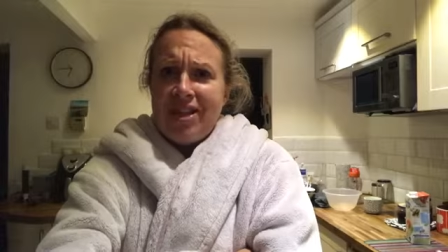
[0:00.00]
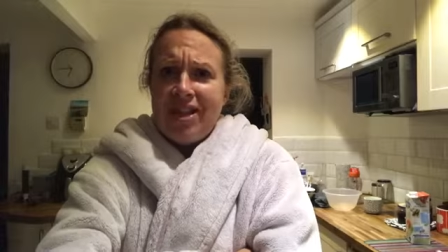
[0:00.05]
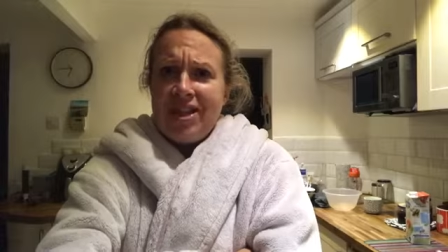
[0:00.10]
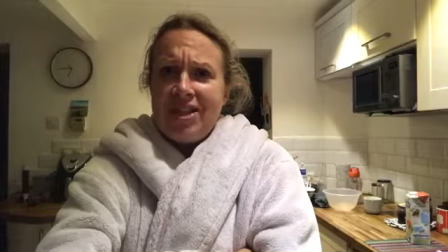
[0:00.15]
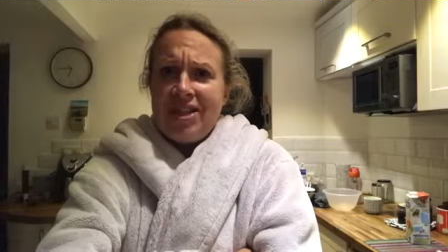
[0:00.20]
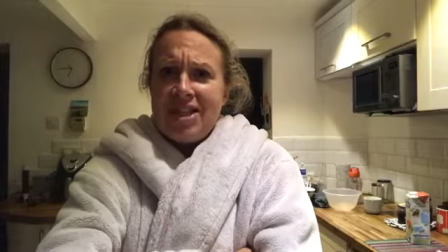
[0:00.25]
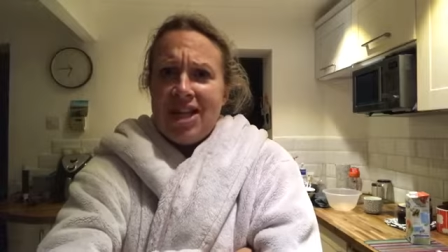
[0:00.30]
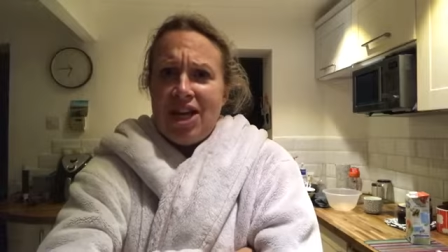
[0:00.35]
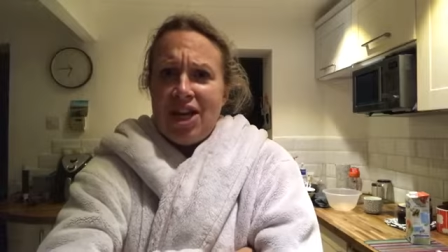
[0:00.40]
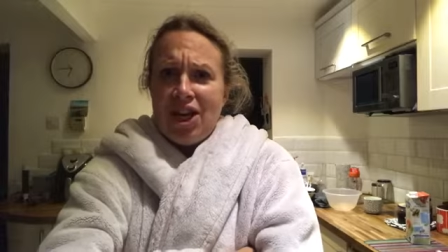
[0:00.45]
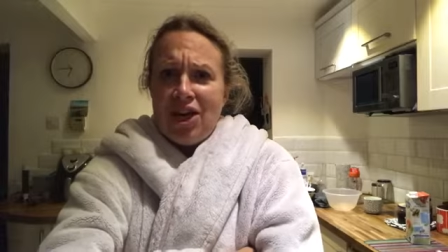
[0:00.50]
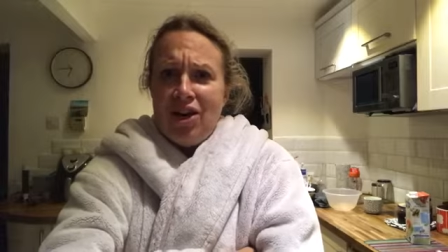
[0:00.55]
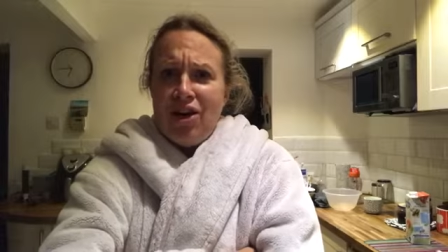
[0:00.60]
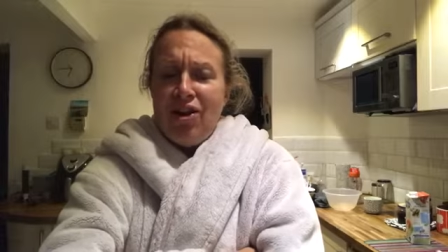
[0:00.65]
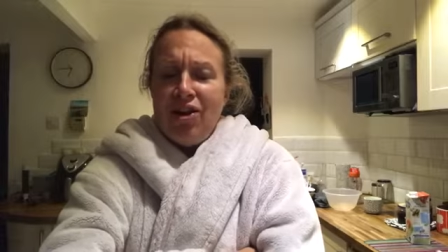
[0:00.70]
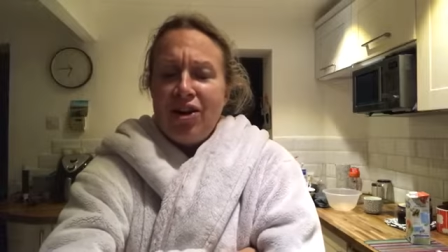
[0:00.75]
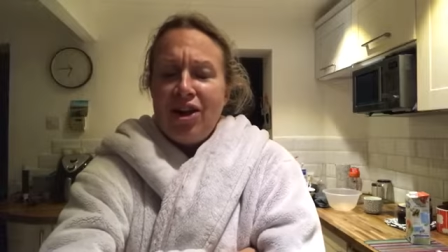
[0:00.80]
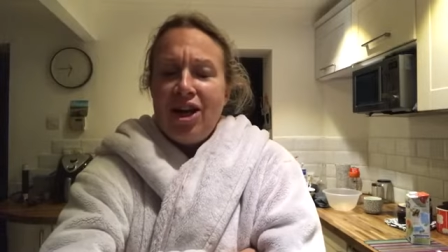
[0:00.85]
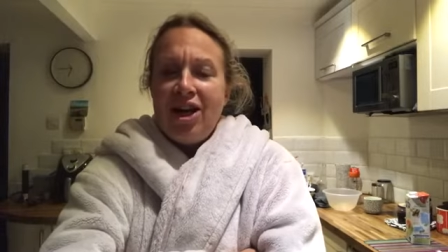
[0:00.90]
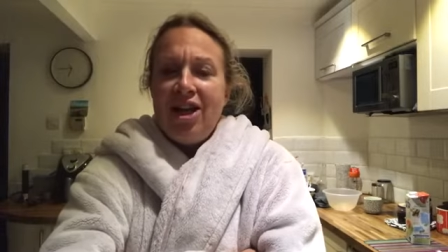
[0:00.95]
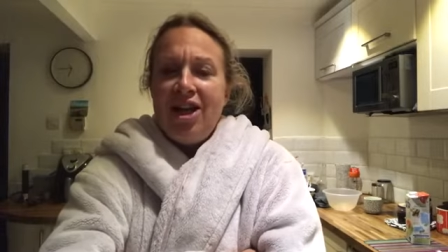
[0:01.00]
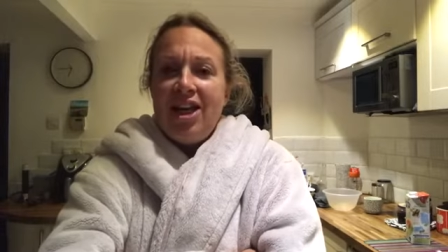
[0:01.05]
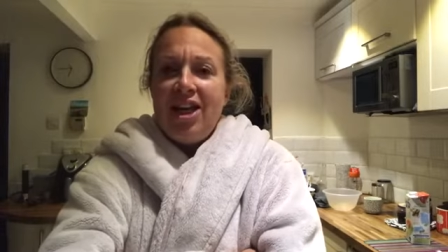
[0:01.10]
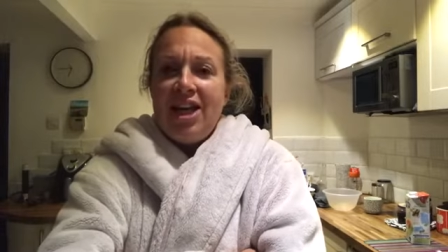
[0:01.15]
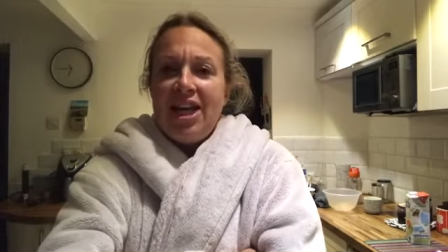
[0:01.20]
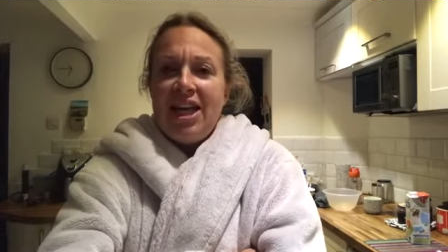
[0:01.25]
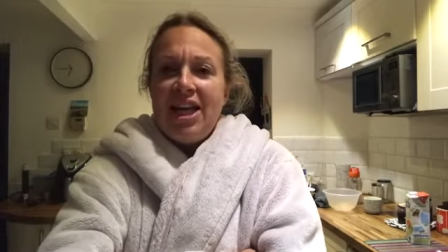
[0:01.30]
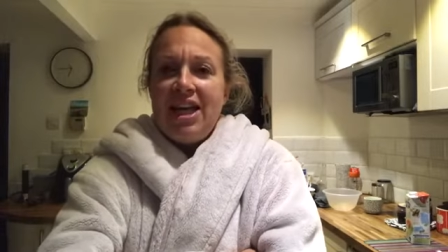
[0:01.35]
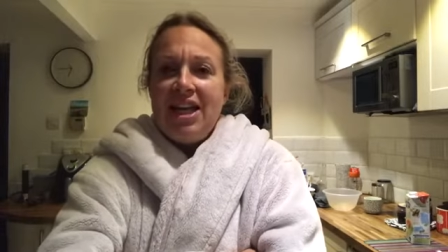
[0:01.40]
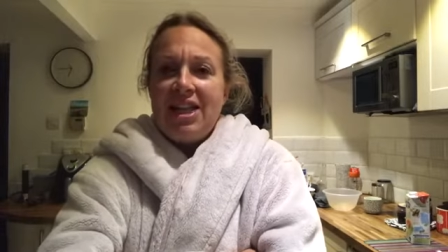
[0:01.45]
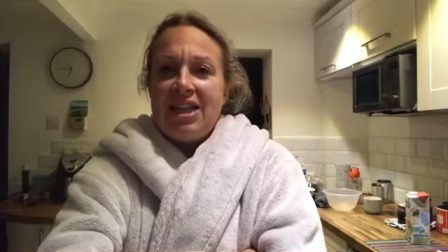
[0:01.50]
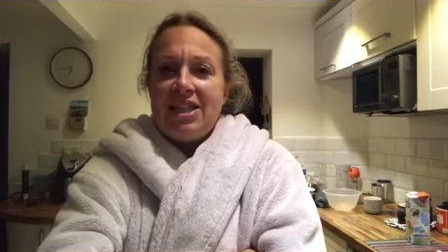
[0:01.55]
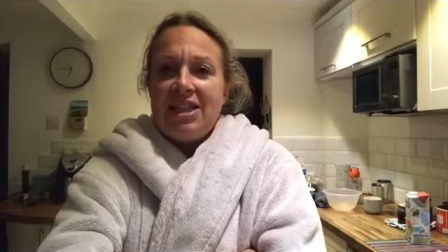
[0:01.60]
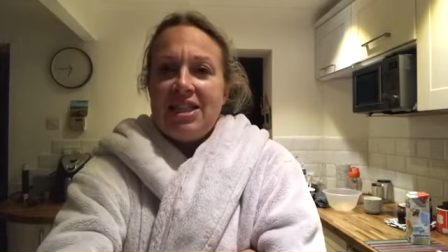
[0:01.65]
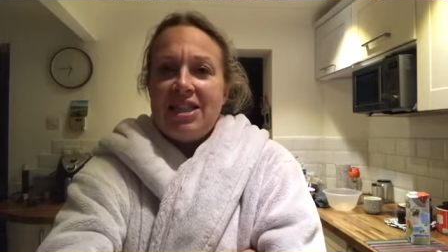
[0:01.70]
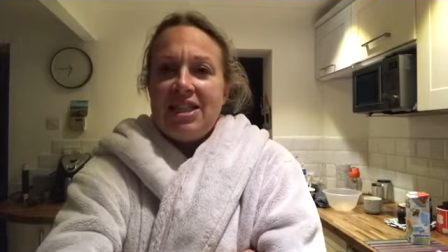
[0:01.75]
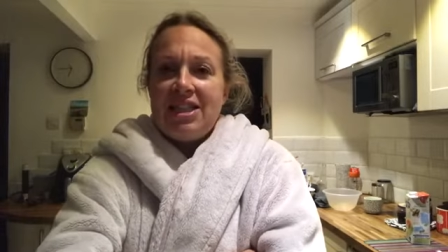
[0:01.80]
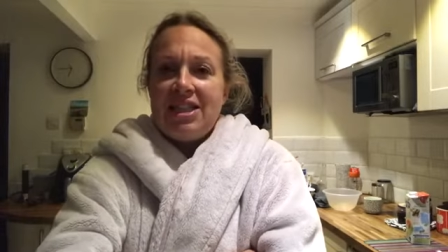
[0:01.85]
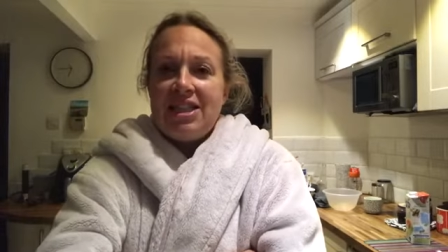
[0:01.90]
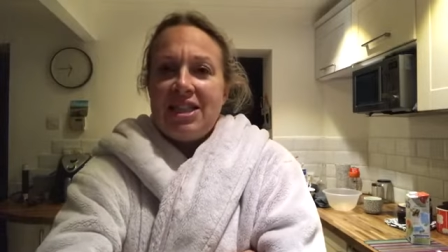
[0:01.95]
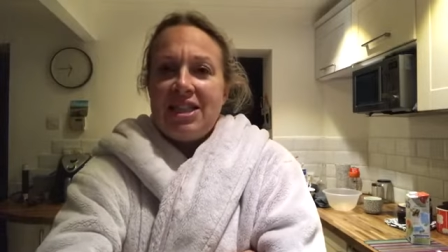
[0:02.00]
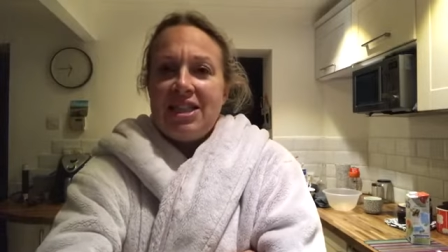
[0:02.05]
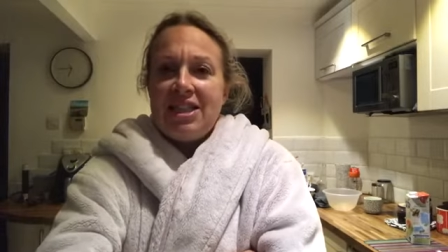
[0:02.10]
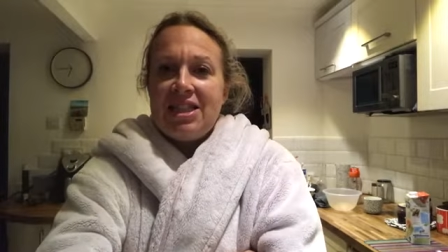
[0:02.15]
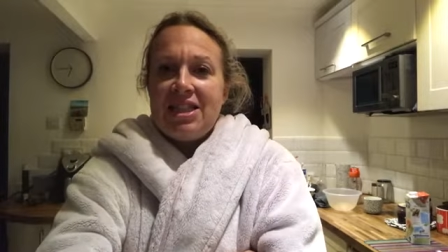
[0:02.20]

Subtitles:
at 10 o'clock it's